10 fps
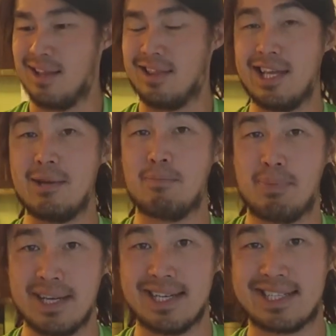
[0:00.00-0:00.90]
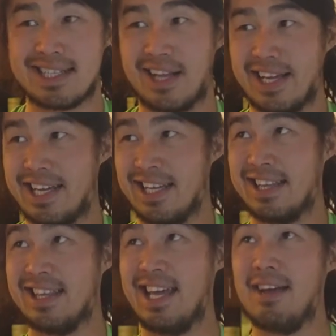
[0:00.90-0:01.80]
the biggest, like,
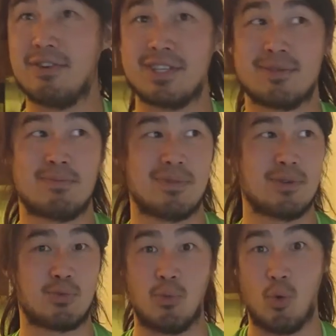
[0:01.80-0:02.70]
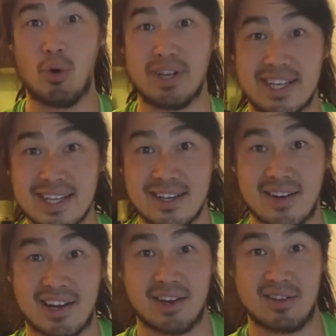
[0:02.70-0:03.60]
the Everest, it was rewarding.
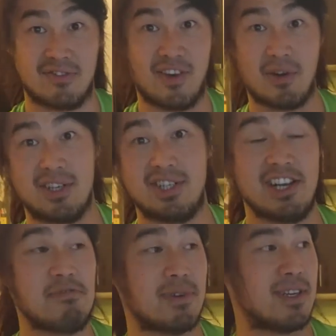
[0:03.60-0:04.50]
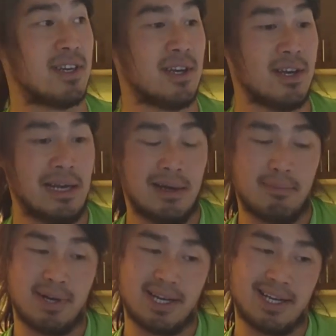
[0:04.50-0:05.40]
Like, I felt achievement,
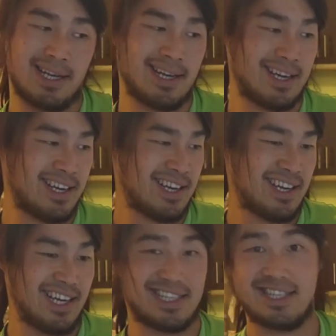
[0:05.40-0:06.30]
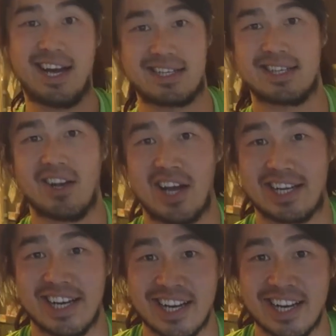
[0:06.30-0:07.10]
but it sucked. Like,